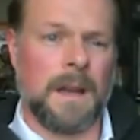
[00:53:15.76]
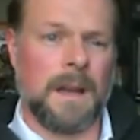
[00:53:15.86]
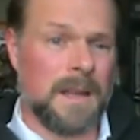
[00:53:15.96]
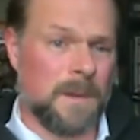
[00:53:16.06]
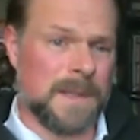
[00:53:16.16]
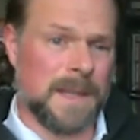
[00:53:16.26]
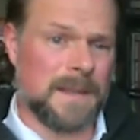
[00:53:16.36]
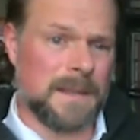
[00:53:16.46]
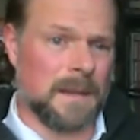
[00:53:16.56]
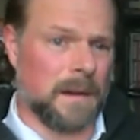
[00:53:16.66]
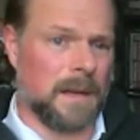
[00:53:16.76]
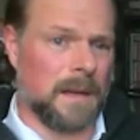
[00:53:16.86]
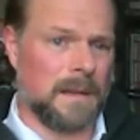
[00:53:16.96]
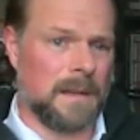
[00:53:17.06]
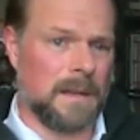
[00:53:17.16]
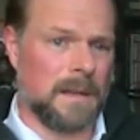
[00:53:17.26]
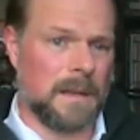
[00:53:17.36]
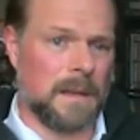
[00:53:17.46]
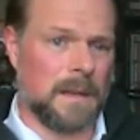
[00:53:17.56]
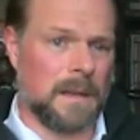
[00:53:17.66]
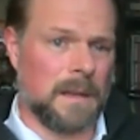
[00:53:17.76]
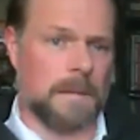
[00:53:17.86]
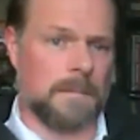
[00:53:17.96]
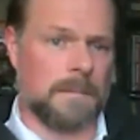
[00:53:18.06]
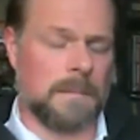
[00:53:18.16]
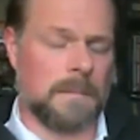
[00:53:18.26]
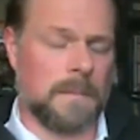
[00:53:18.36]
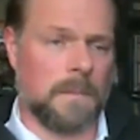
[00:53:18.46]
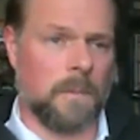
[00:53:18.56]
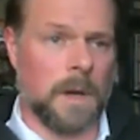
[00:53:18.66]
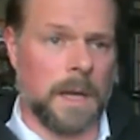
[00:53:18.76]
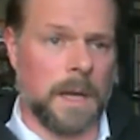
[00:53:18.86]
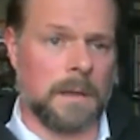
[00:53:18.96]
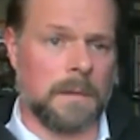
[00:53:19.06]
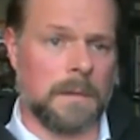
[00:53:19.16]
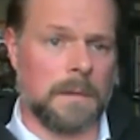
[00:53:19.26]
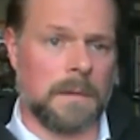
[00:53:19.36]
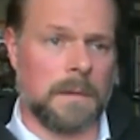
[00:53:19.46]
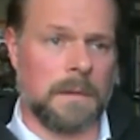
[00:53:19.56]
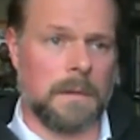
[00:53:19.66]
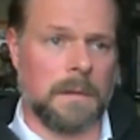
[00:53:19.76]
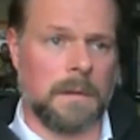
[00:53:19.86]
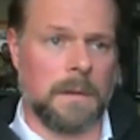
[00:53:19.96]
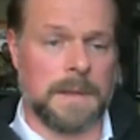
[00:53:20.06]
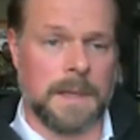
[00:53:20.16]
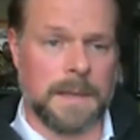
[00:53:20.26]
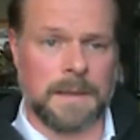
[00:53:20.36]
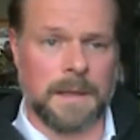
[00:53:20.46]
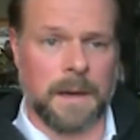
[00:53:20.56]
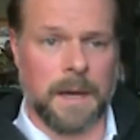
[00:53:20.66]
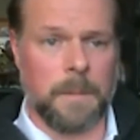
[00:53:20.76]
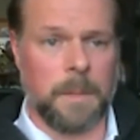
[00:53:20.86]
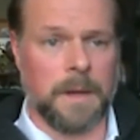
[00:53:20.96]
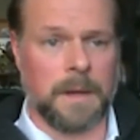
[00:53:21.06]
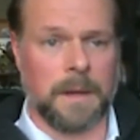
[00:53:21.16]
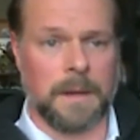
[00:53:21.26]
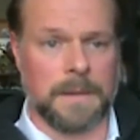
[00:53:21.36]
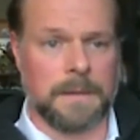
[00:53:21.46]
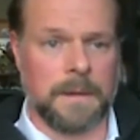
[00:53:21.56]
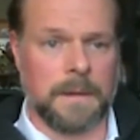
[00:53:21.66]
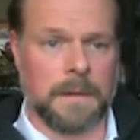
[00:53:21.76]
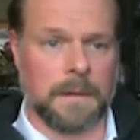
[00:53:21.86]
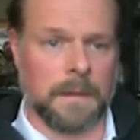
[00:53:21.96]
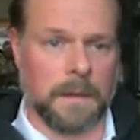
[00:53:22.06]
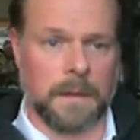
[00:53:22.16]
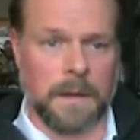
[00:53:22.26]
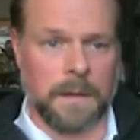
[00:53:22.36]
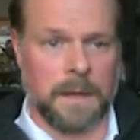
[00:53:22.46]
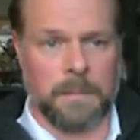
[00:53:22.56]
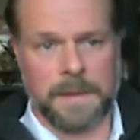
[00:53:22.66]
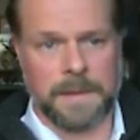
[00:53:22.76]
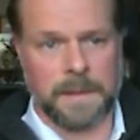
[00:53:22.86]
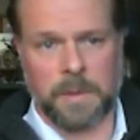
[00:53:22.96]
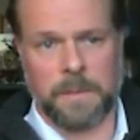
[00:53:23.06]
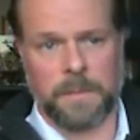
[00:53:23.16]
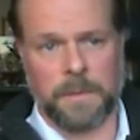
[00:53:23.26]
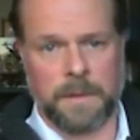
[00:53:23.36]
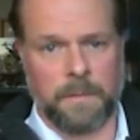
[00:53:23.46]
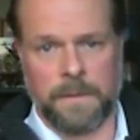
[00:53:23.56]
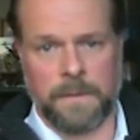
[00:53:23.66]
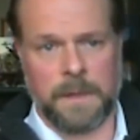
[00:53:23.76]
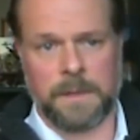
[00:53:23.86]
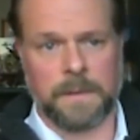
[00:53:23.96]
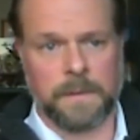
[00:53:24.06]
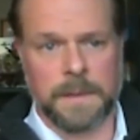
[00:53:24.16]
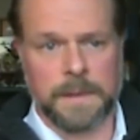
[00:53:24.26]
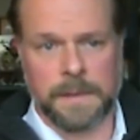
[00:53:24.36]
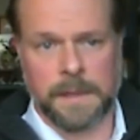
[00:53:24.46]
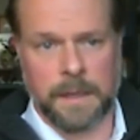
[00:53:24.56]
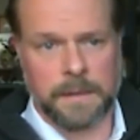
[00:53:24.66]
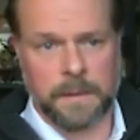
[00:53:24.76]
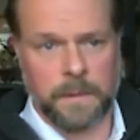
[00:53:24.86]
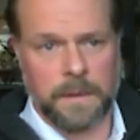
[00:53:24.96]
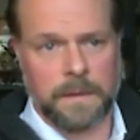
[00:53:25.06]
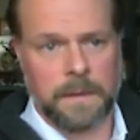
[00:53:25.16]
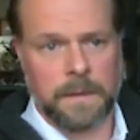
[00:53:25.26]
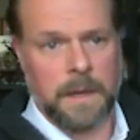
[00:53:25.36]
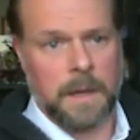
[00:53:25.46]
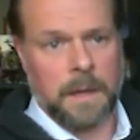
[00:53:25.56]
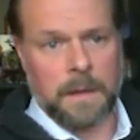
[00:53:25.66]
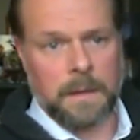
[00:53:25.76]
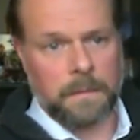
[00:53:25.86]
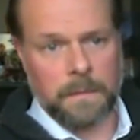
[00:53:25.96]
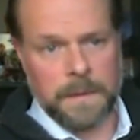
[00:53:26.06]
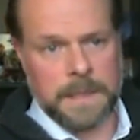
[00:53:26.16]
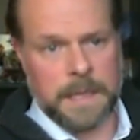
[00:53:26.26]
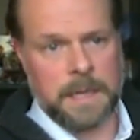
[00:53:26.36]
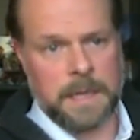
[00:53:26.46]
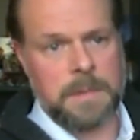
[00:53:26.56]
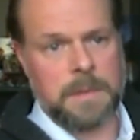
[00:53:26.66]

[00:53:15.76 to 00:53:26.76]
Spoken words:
it was necessary. One, it was necessary because look at all the amazing people that each of us has connected with through this time.